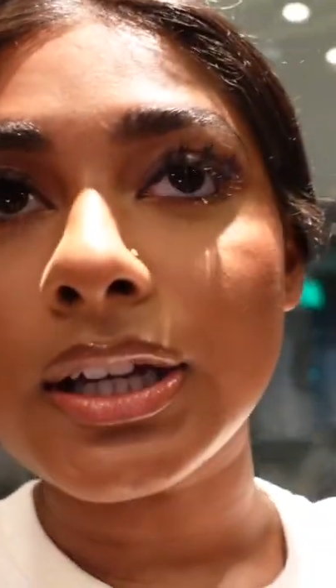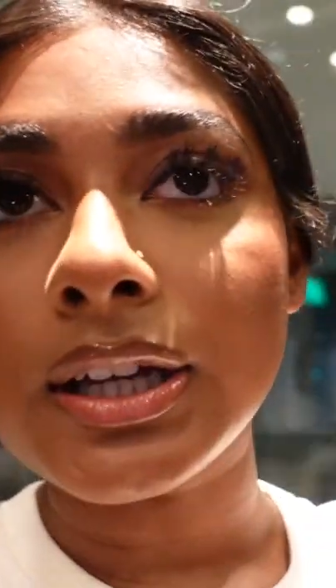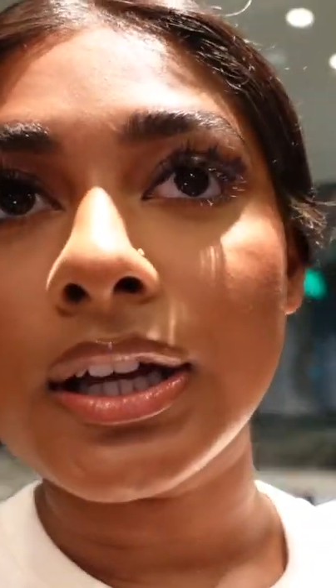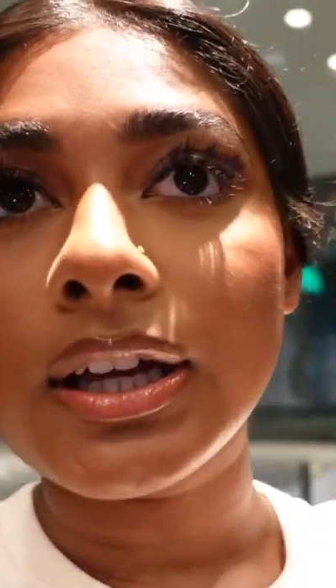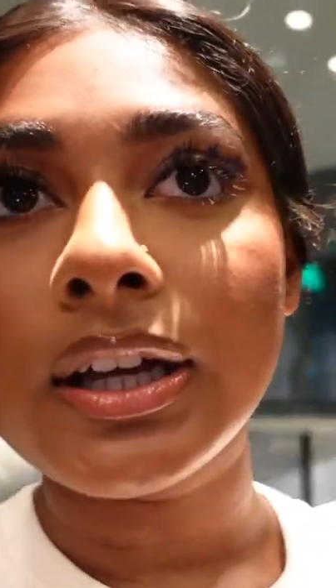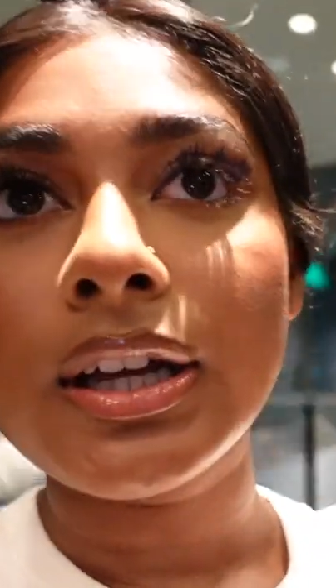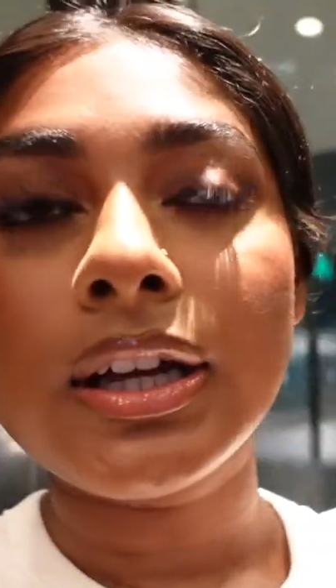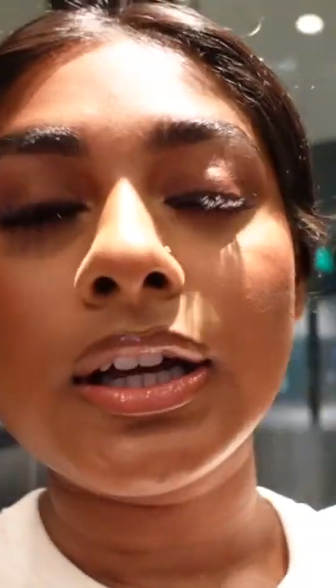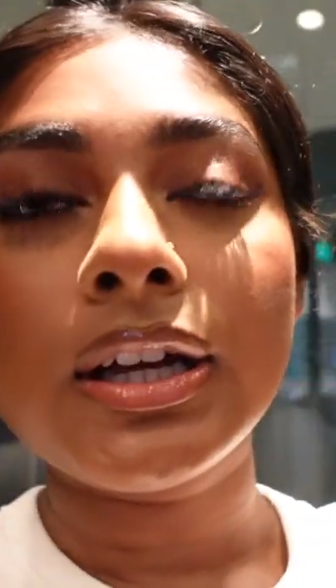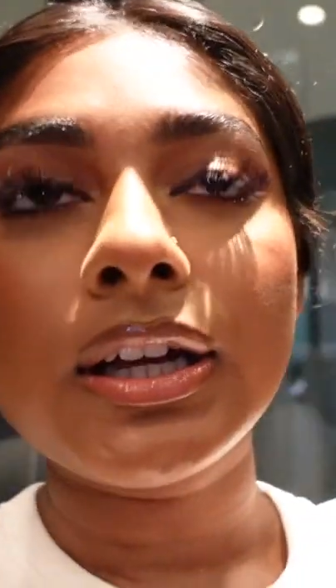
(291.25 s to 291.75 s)

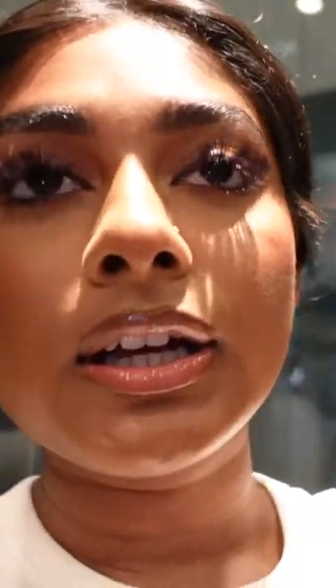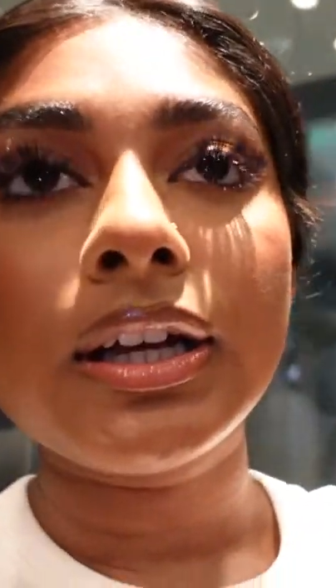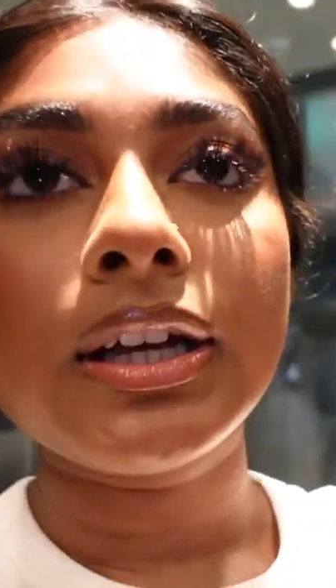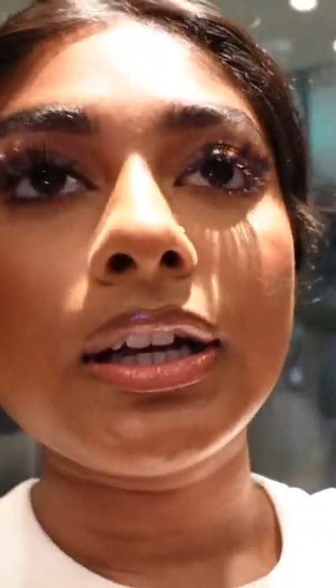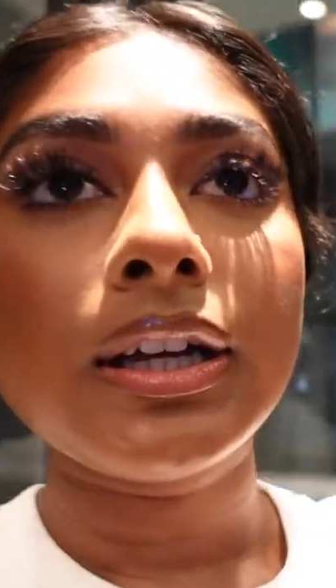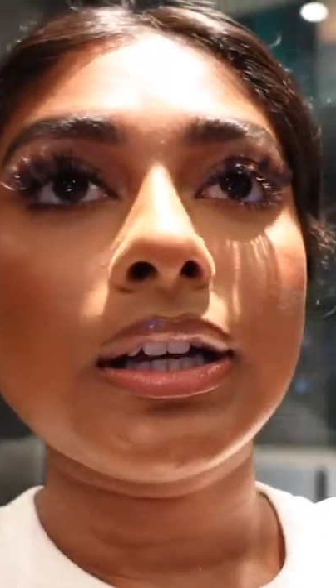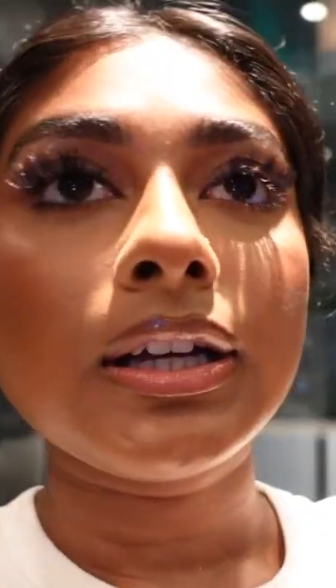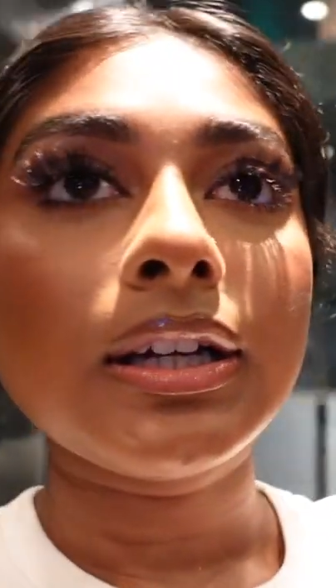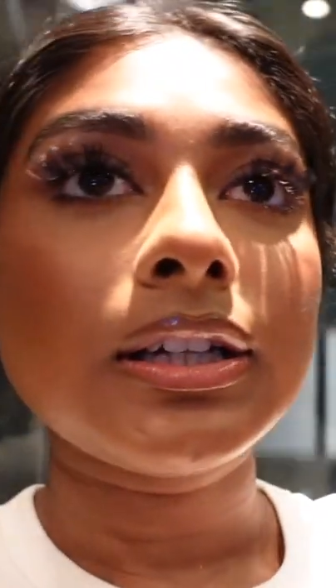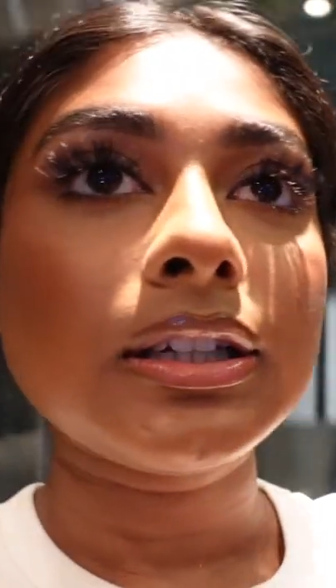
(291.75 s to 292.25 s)
Take some
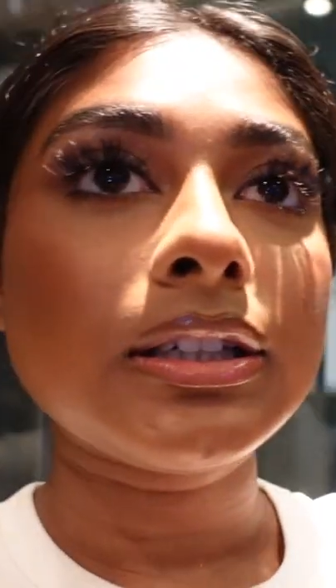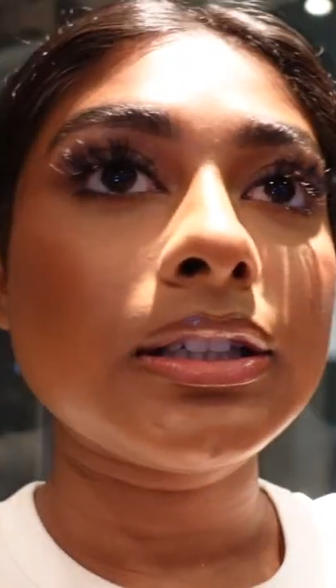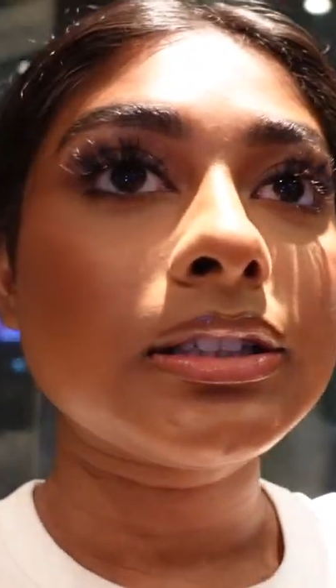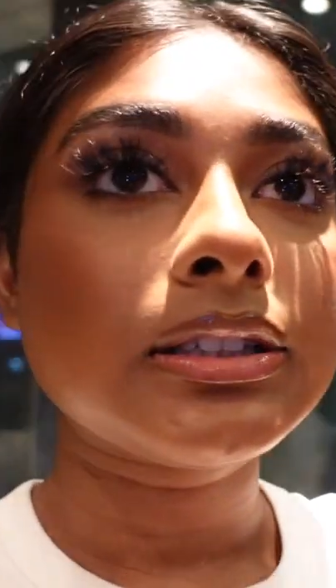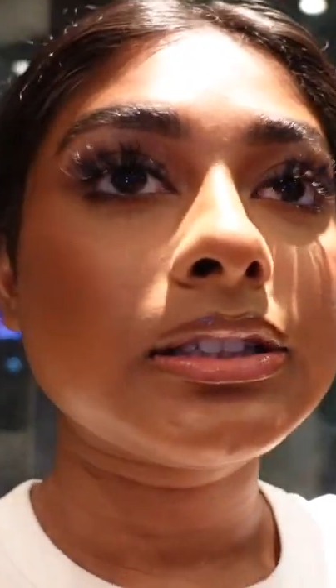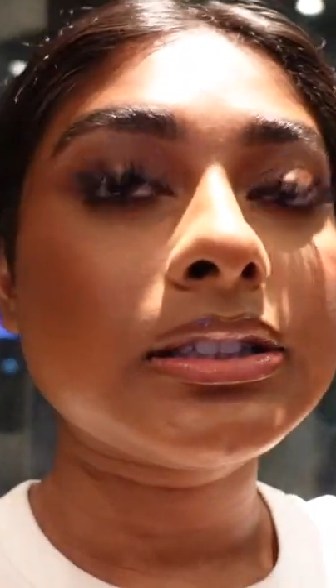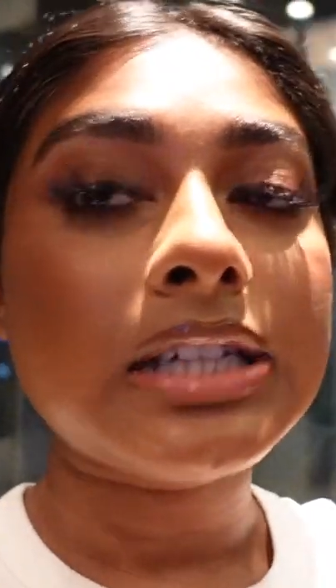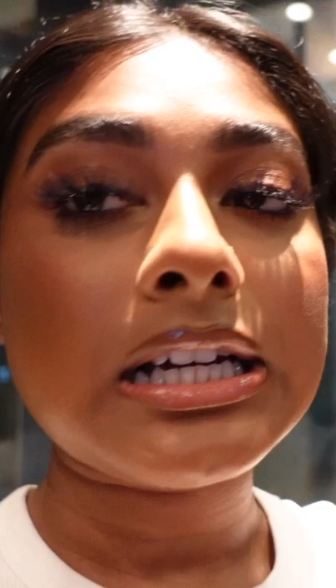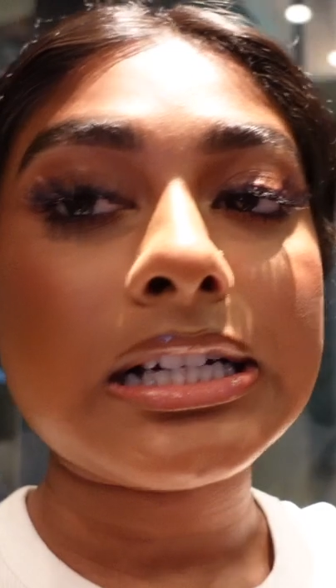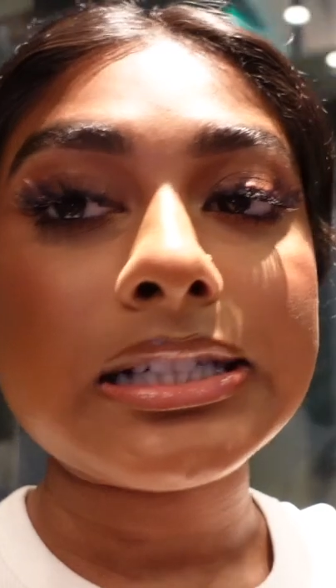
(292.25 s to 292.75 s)

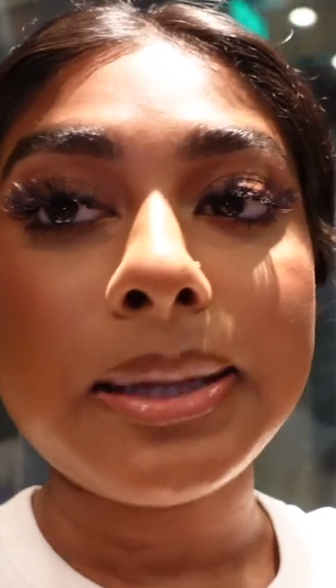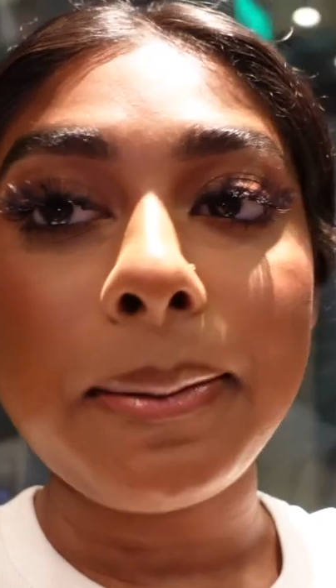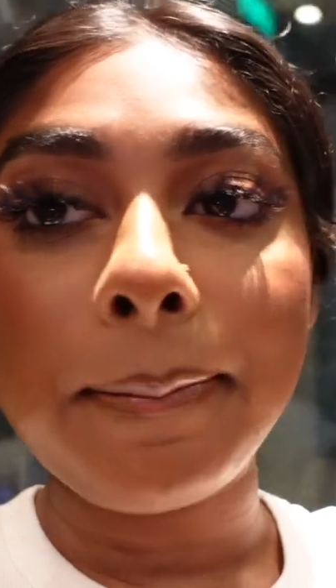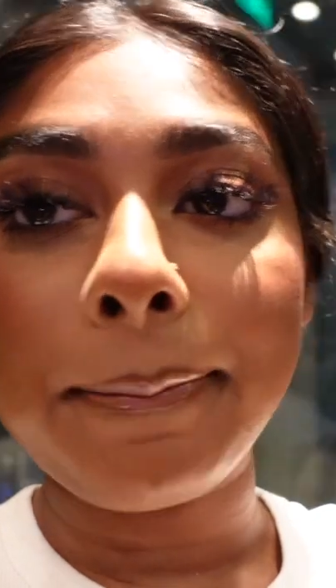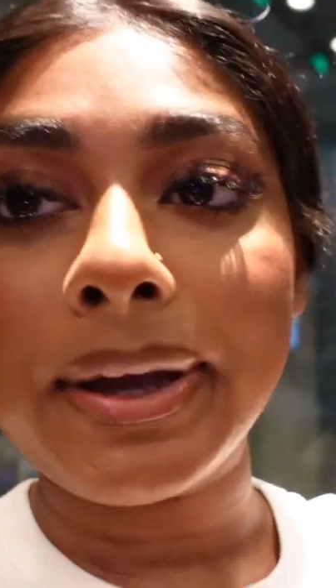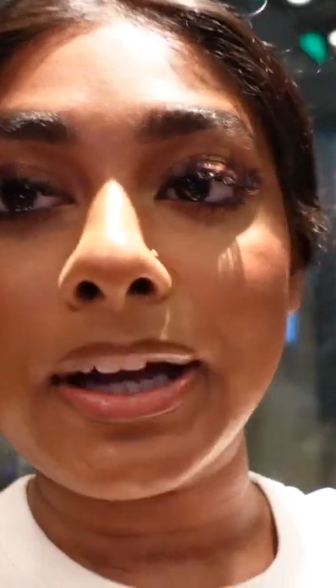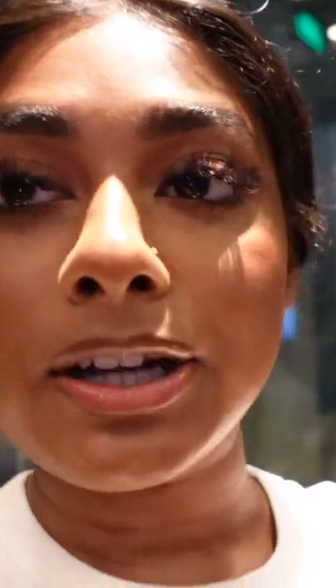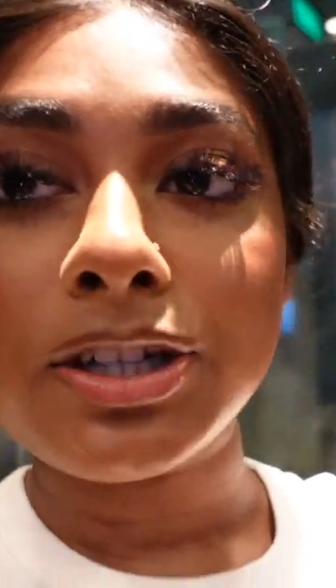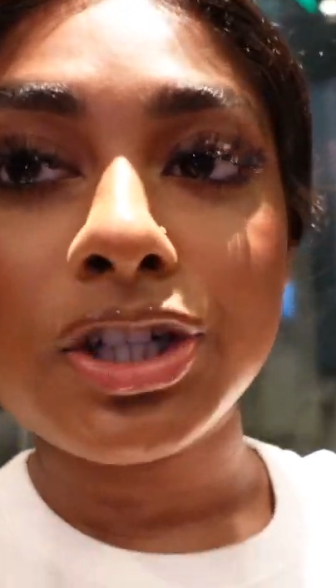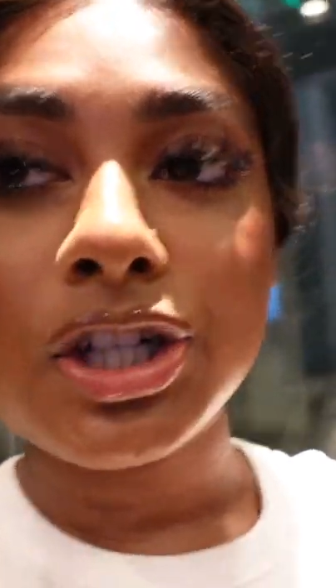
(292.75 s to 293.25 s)

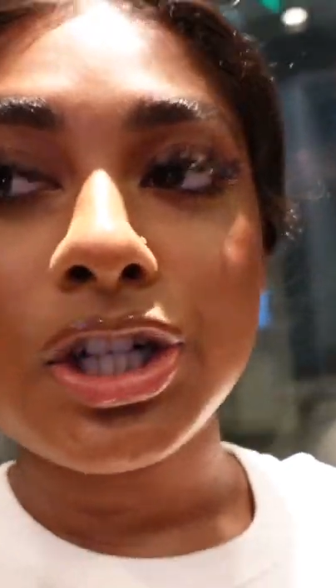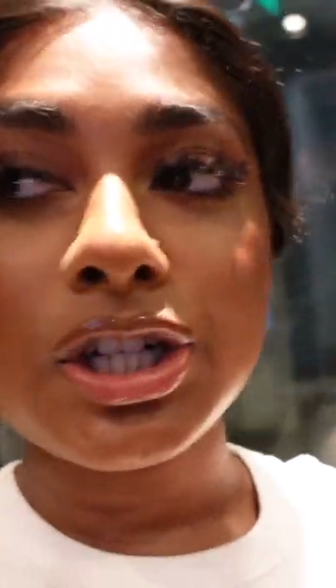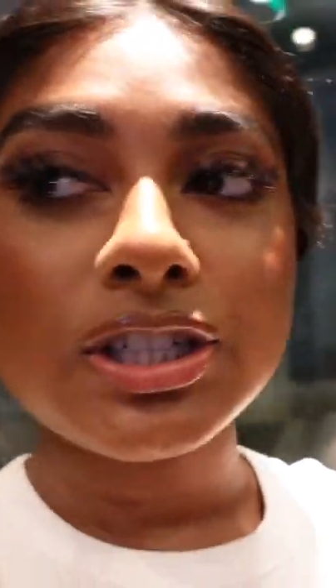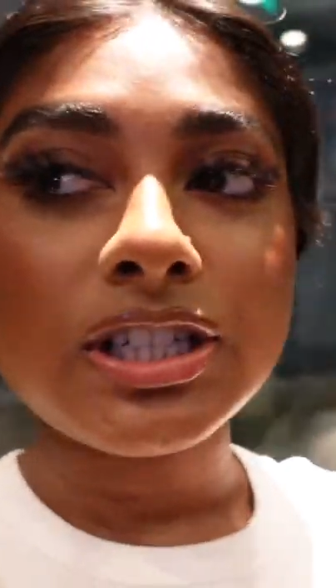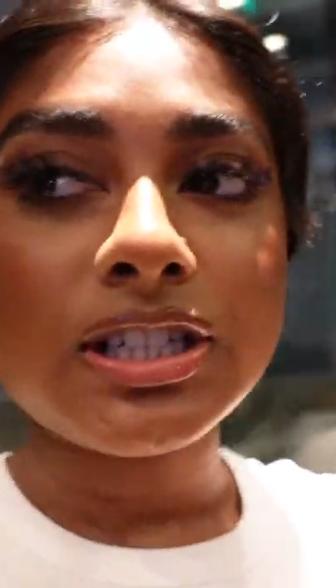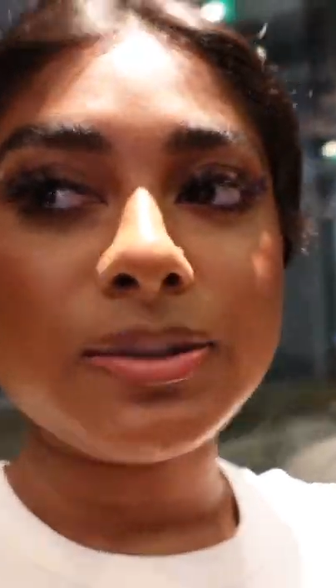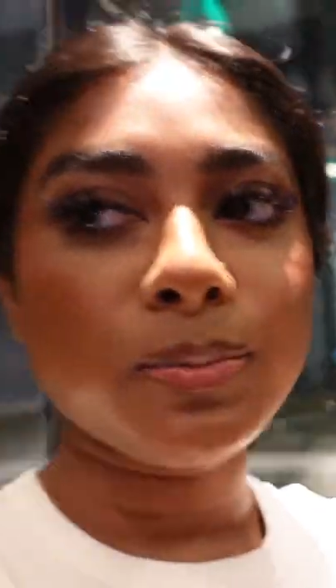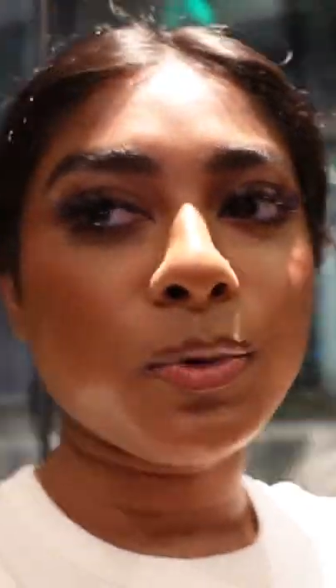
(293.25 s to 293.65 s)
pictures. It's